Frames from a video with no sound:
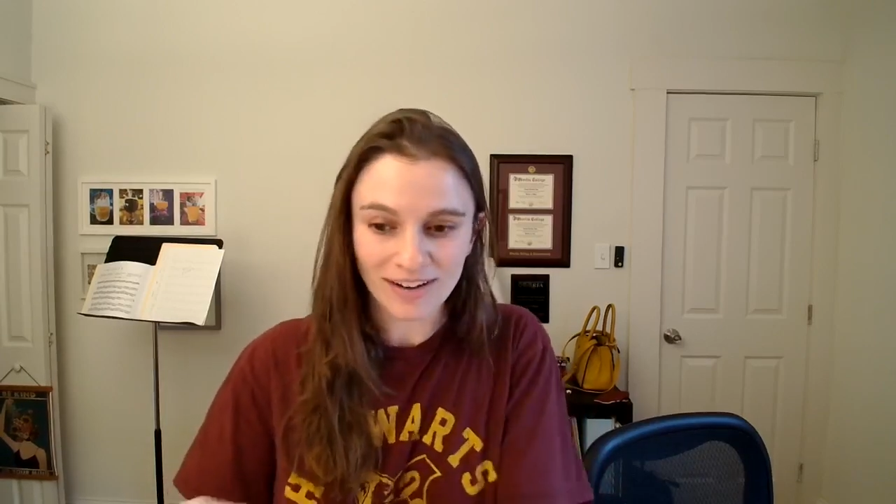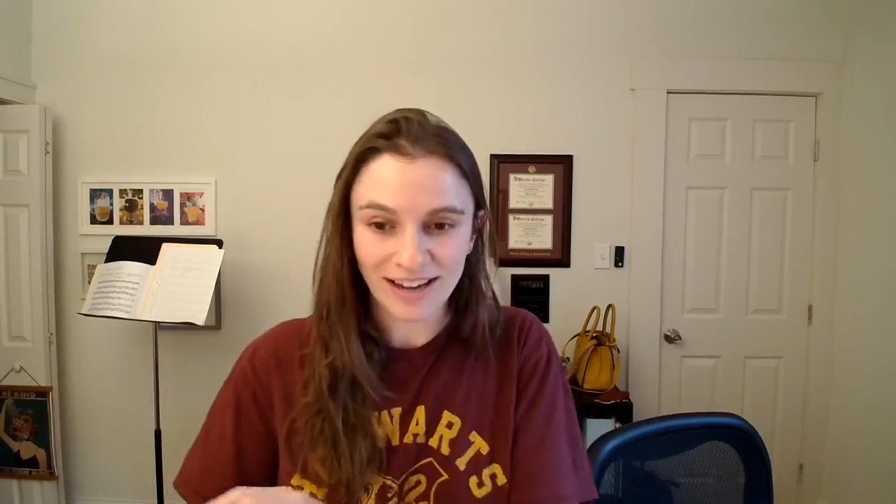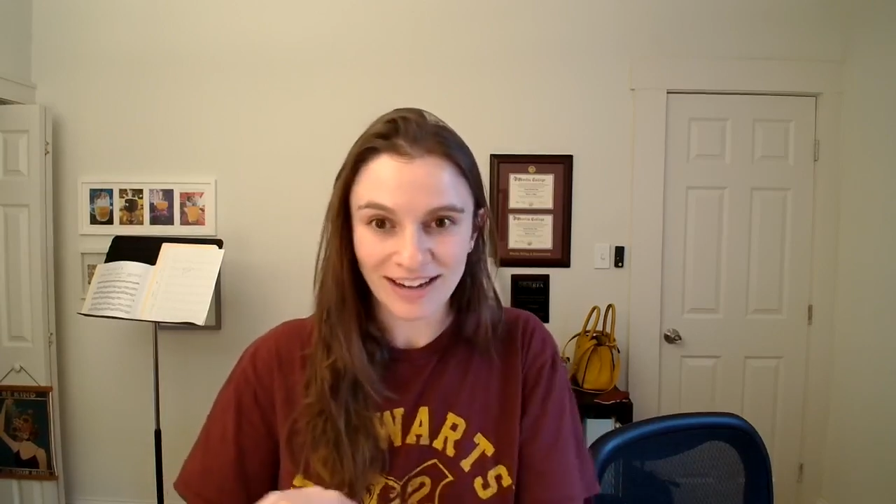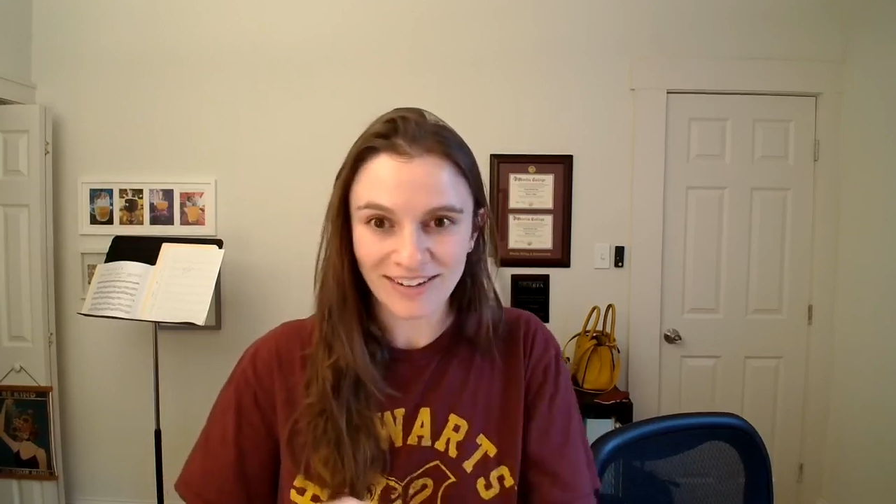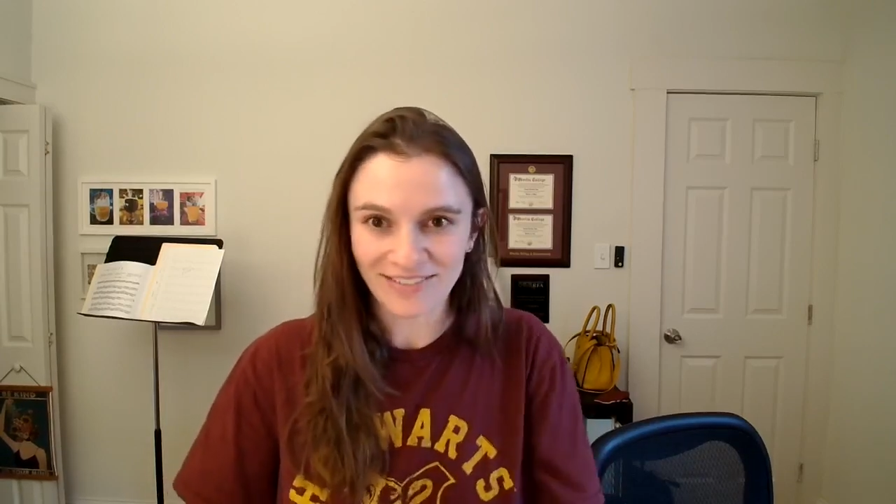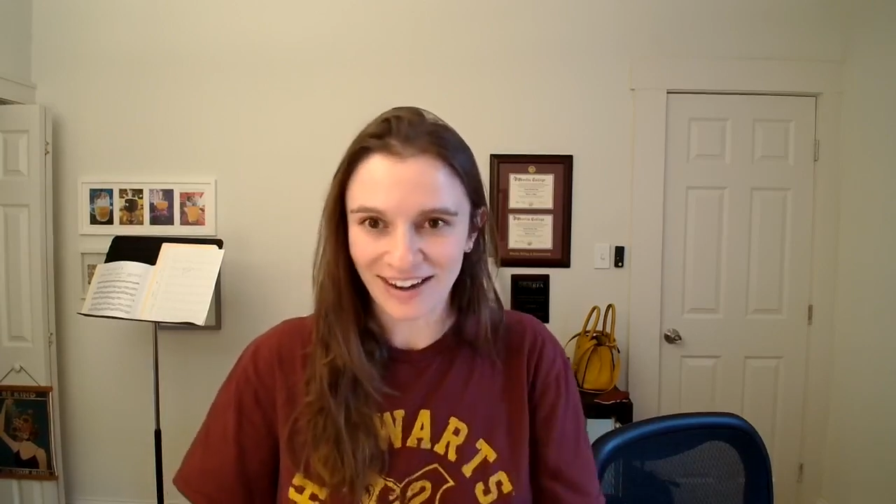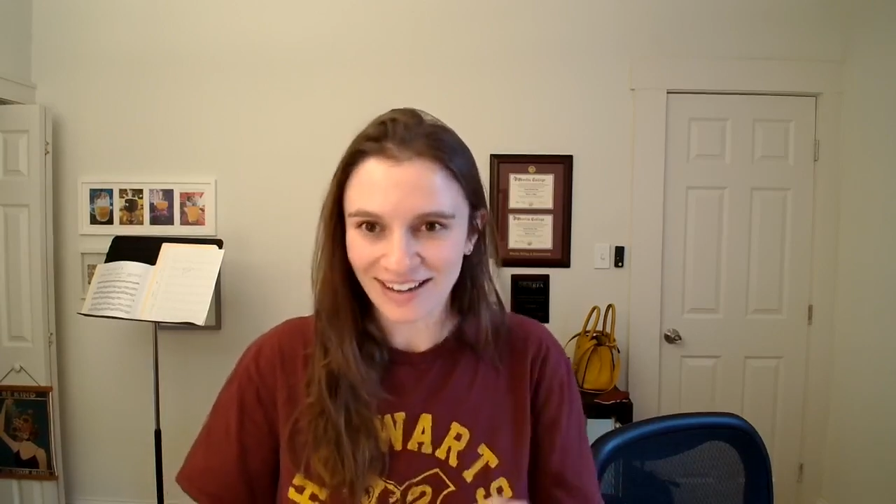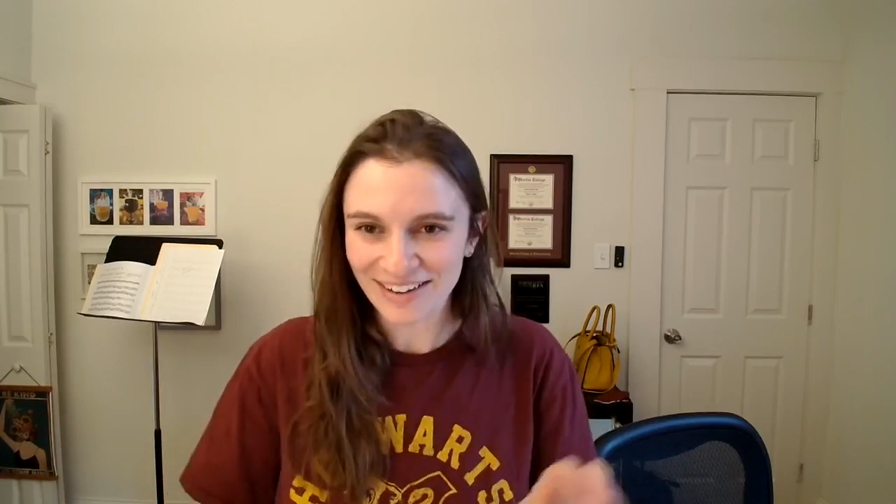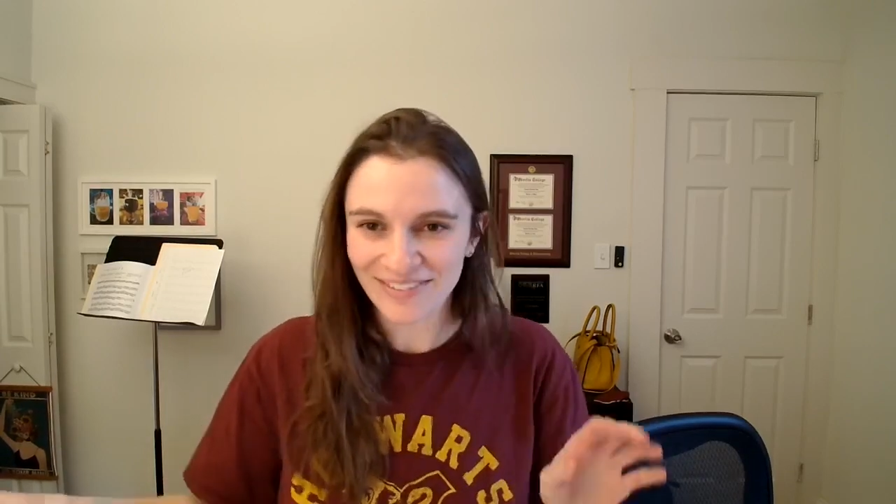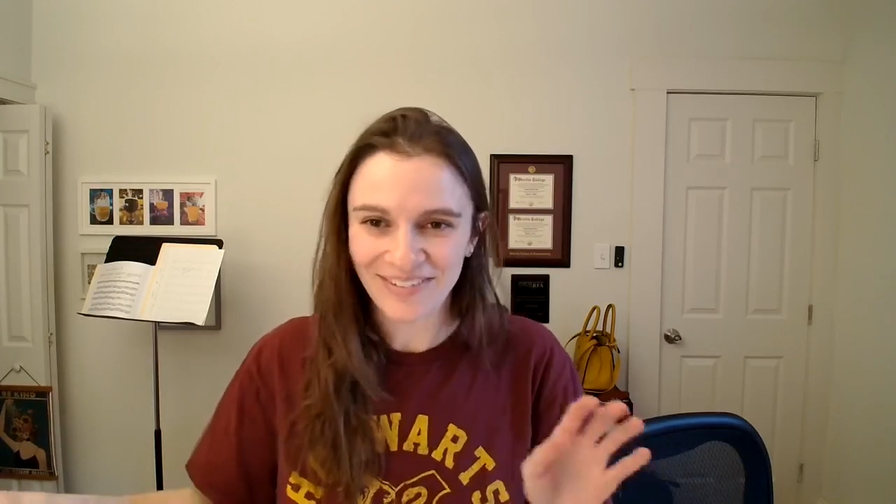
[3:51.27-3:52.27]
getting
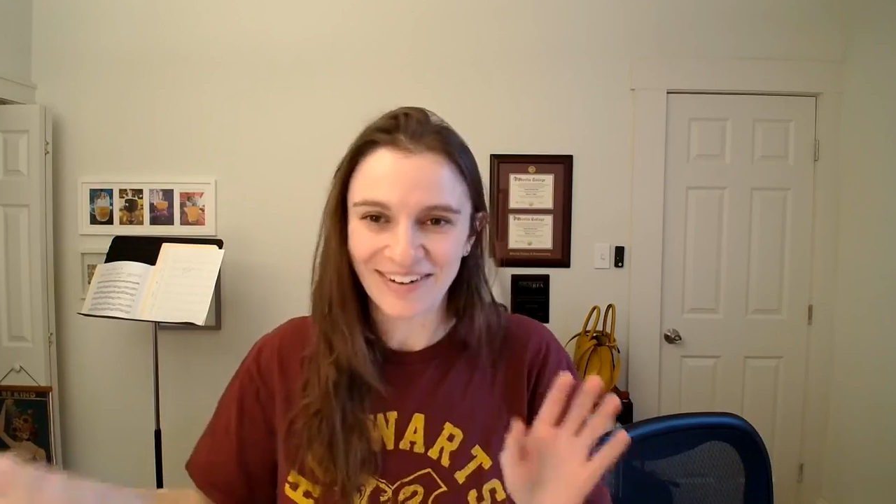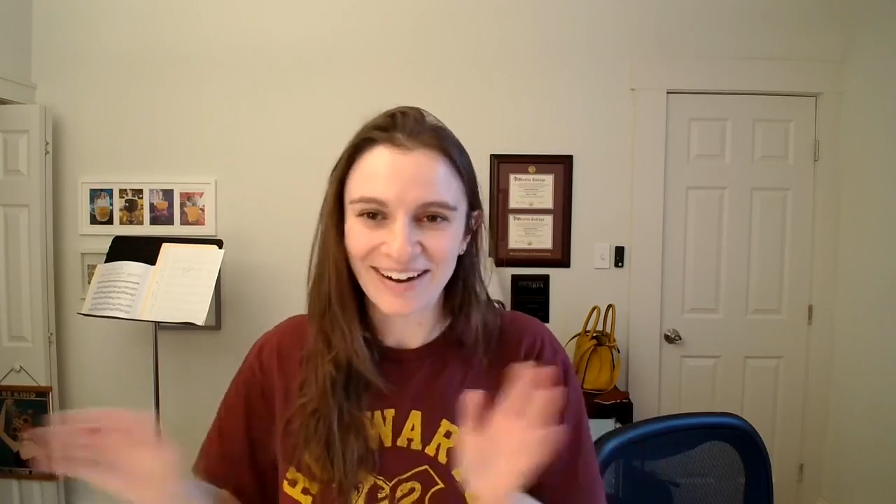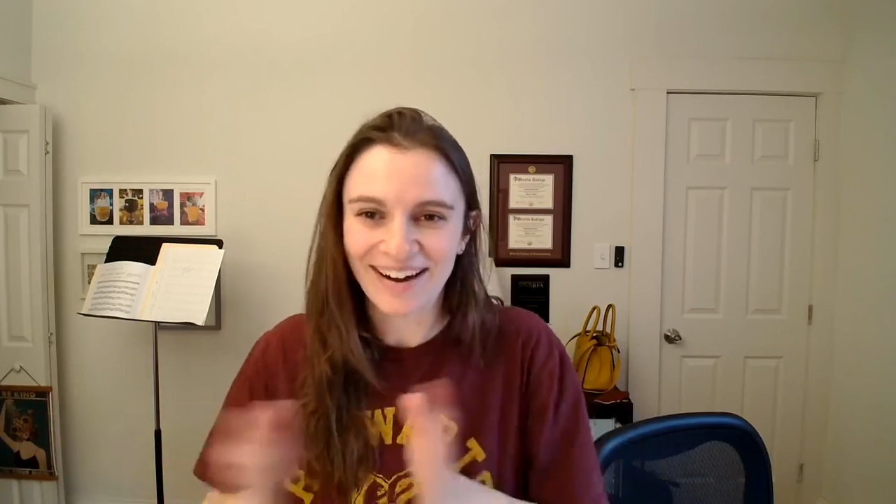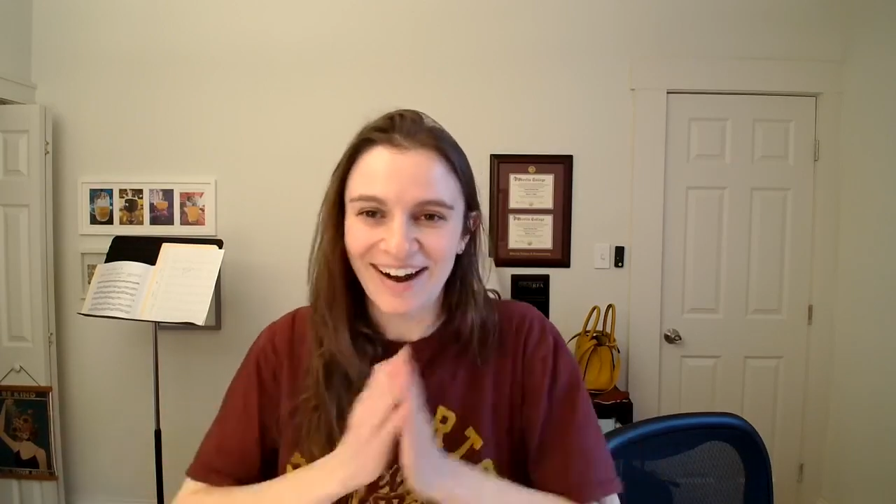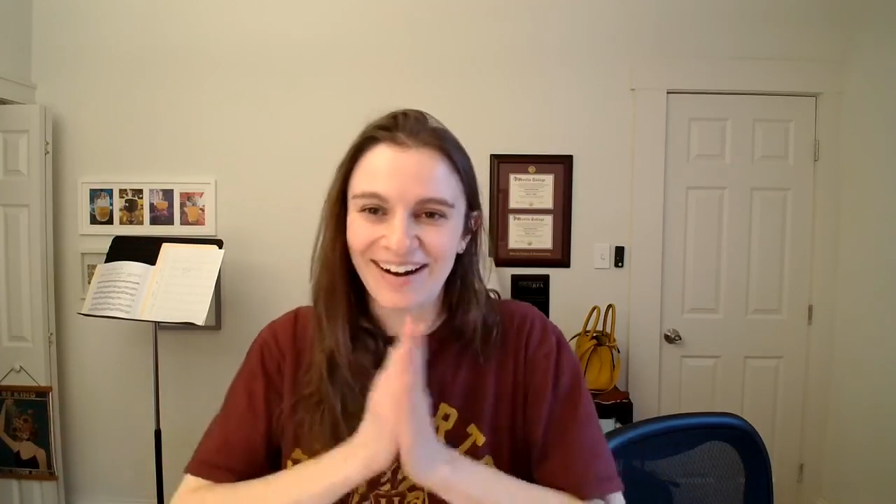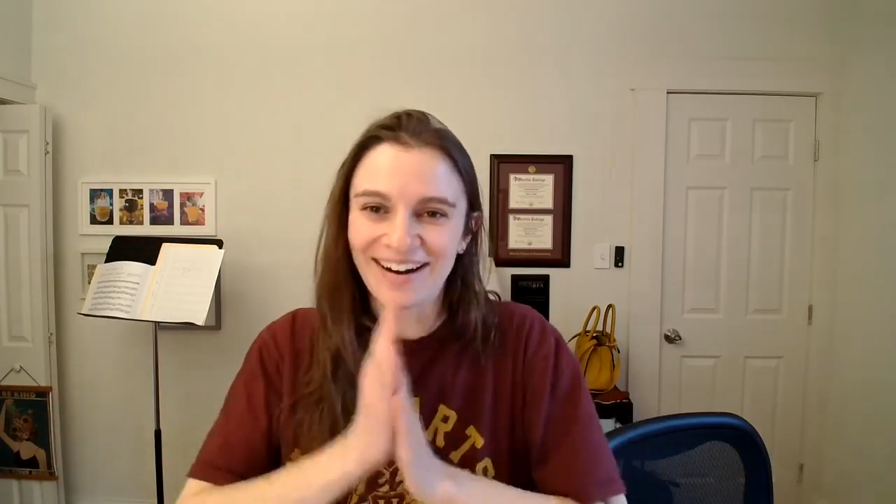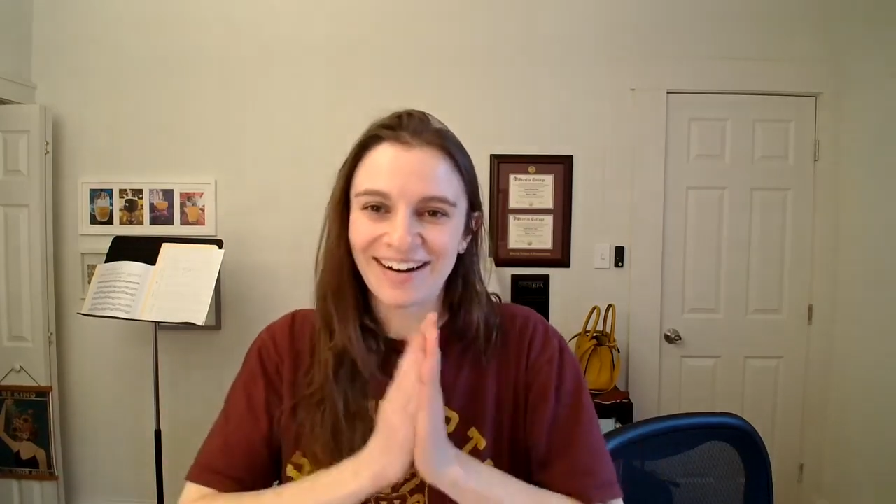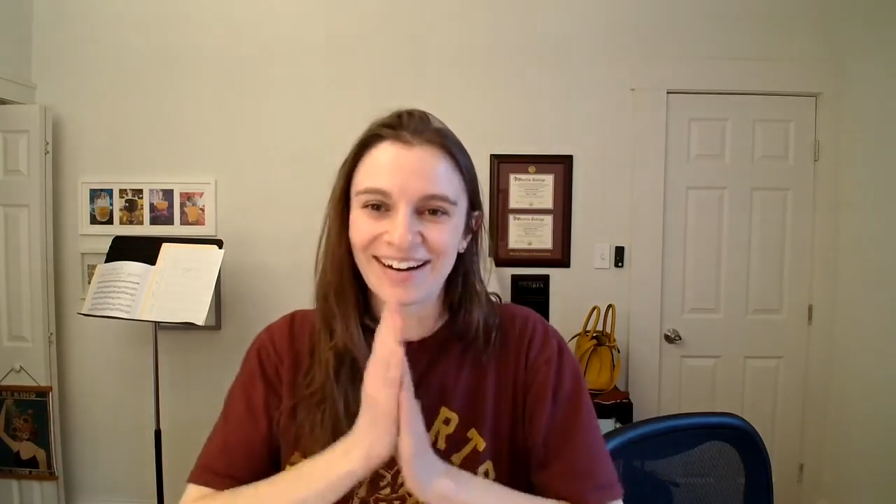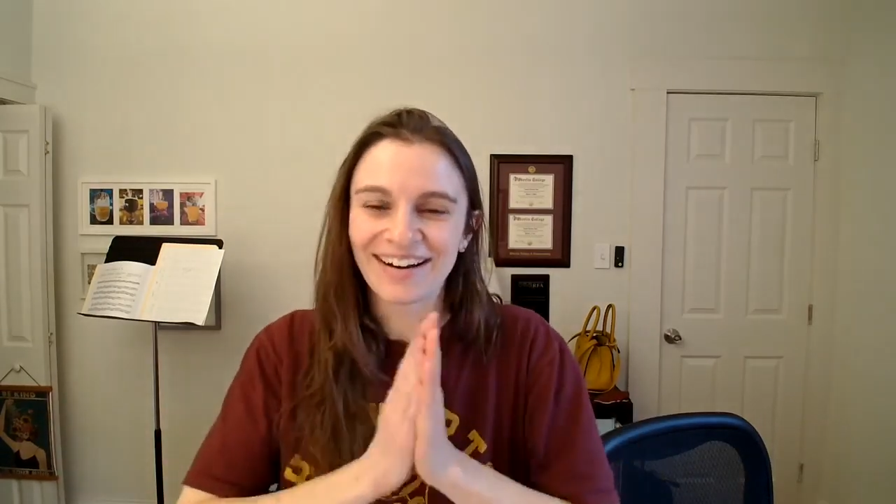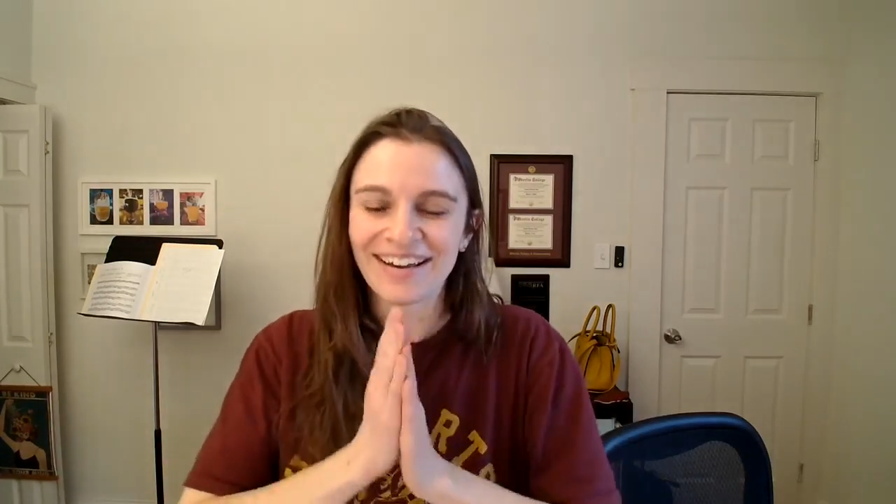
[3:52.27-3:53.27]
ready for
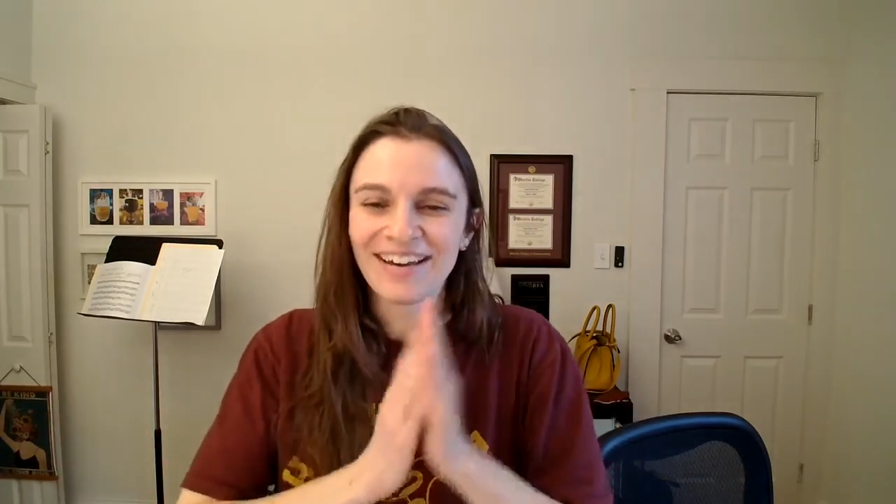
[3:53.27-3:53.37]
our